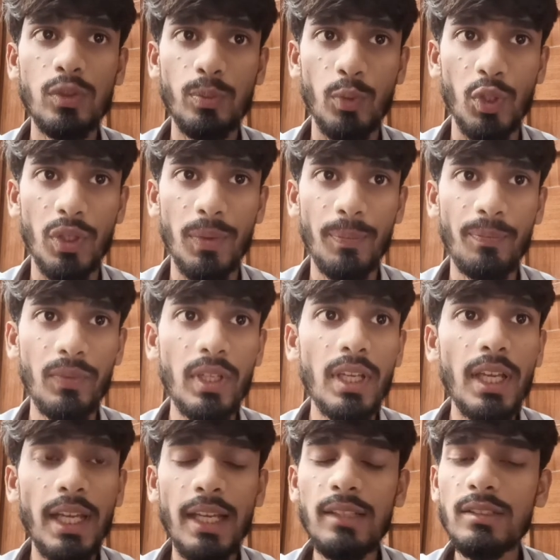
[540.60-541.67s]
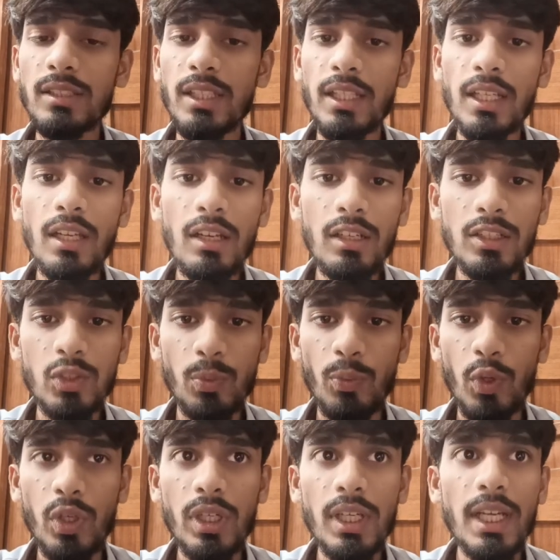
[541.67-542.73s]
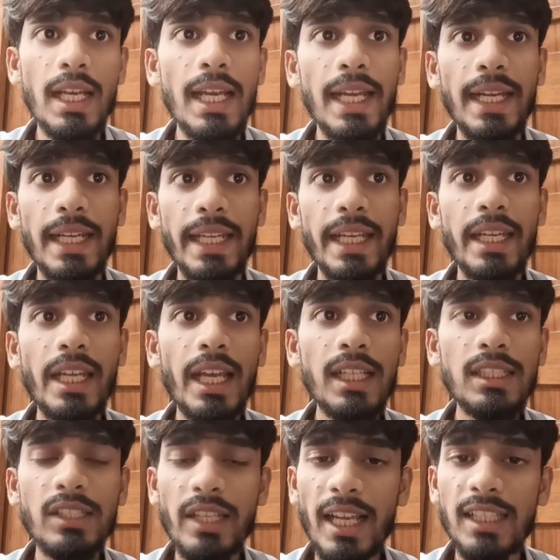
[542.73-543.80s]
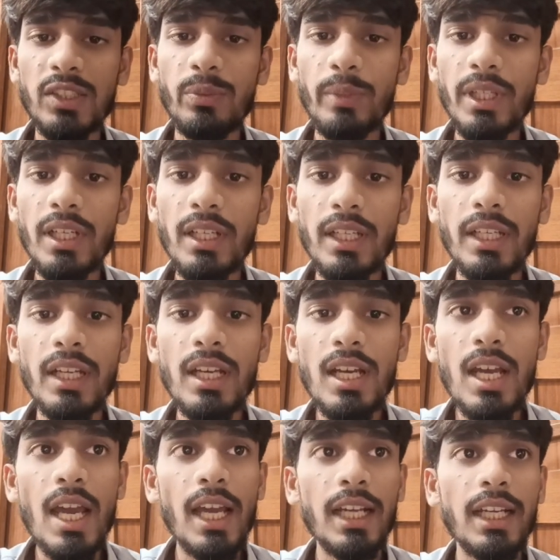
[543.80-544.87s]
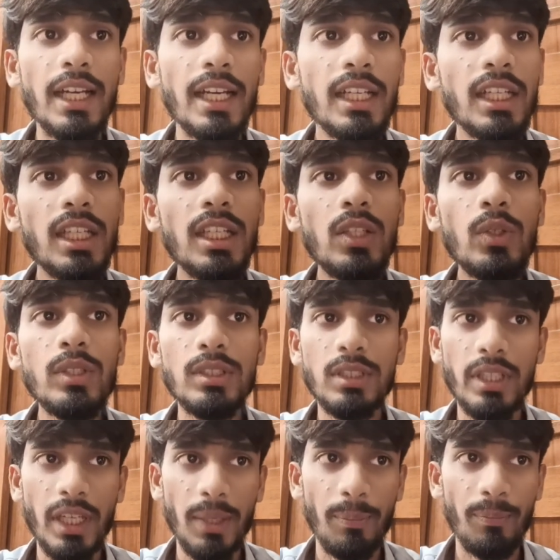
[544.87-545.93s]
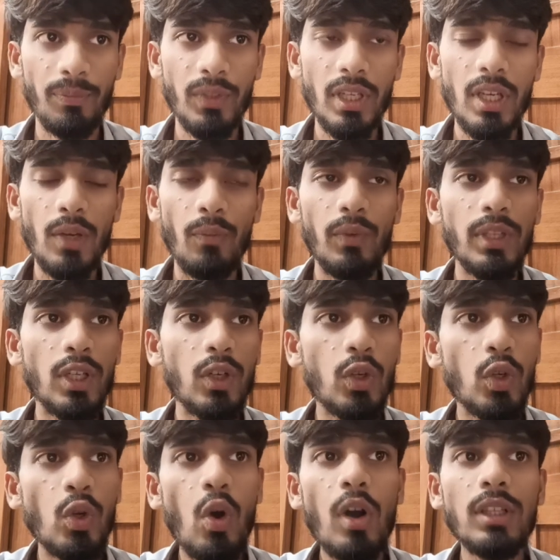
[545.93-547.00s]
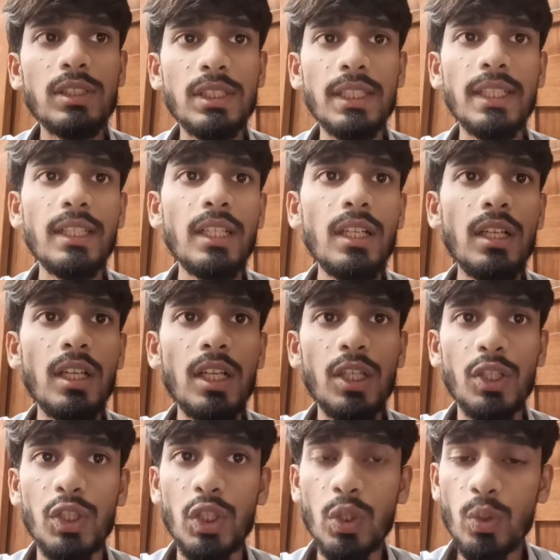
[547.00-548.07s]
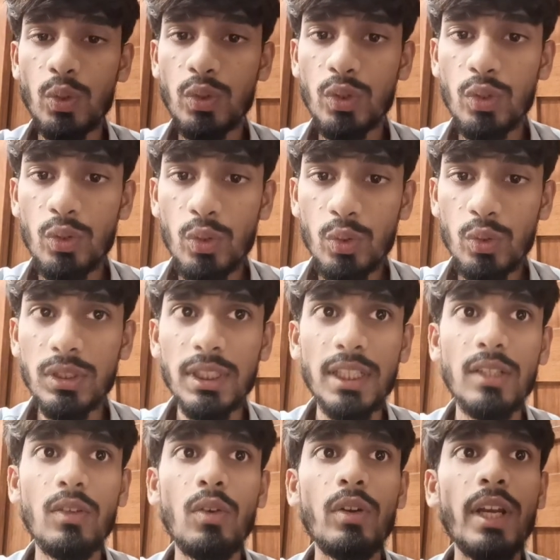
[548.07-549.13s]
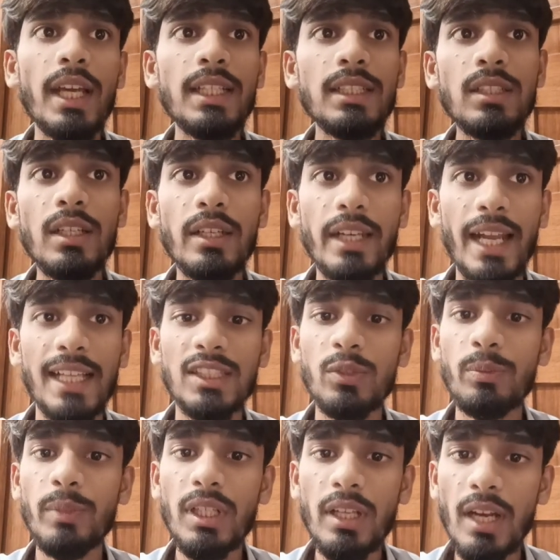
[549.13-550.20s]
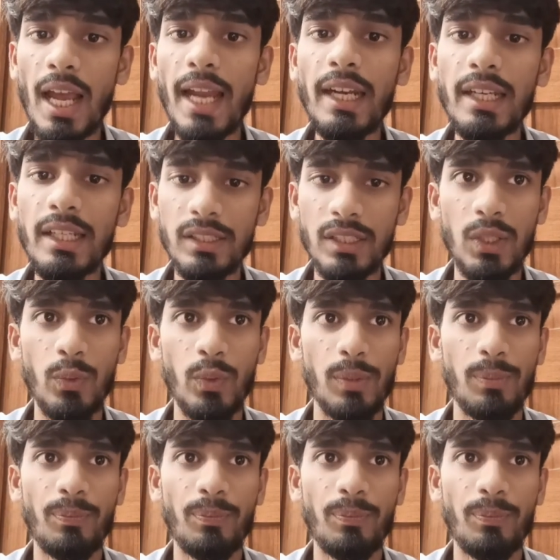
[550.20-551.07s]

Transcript: mode. In synchronous mode, data is transmitted in a continuous stream with a clock signal used to synchronize the transmitter and receiver.